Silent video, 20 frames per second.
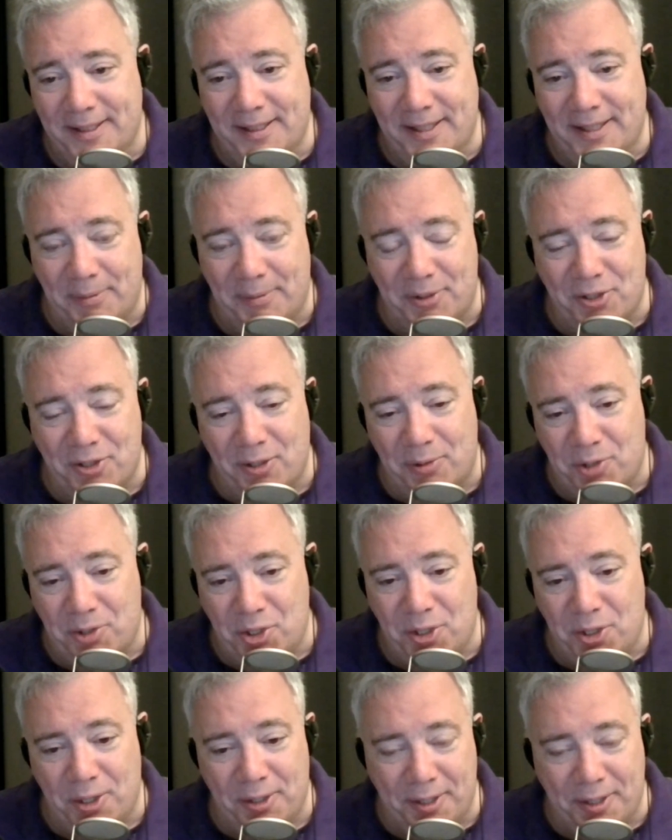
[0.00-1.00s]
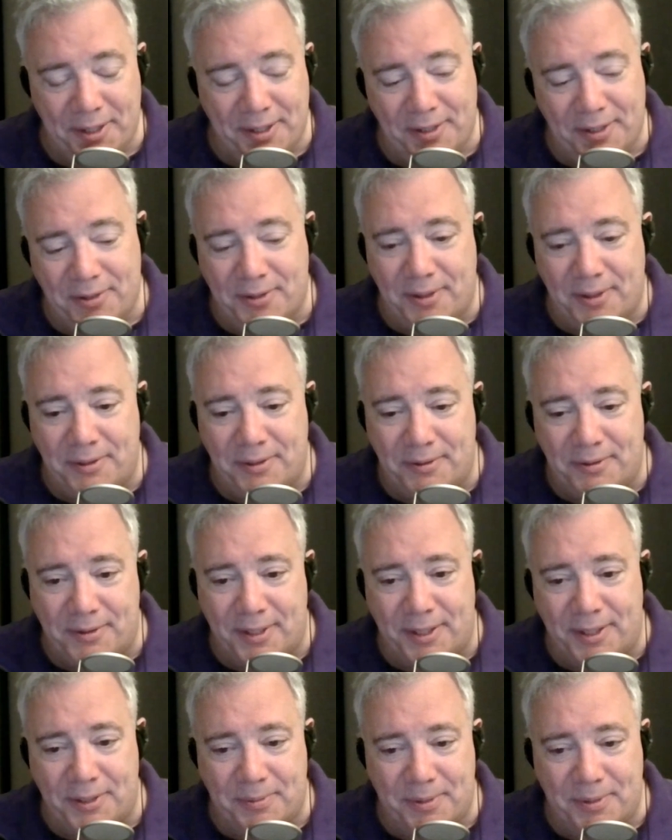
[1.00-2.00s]
They were so sure that their search
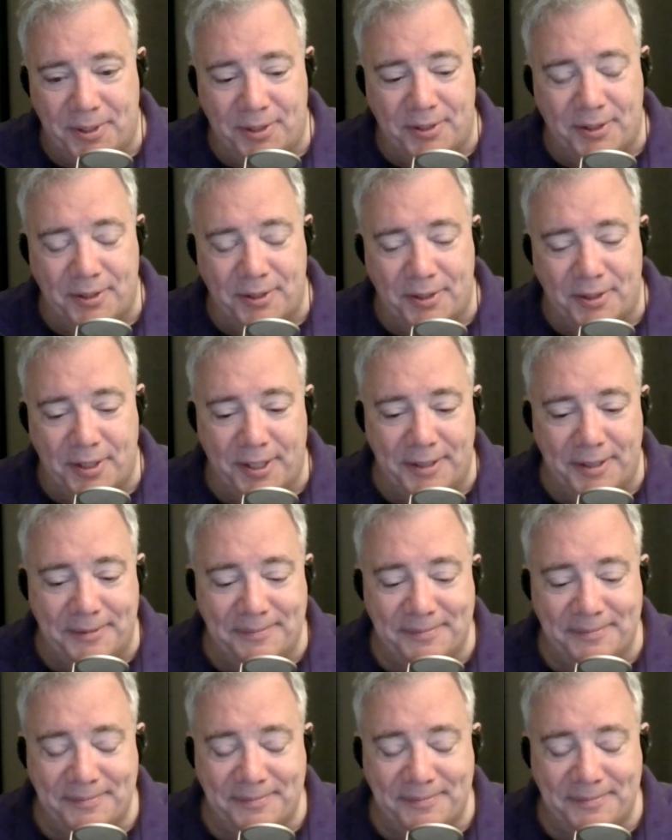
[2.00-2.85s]
results were just as good.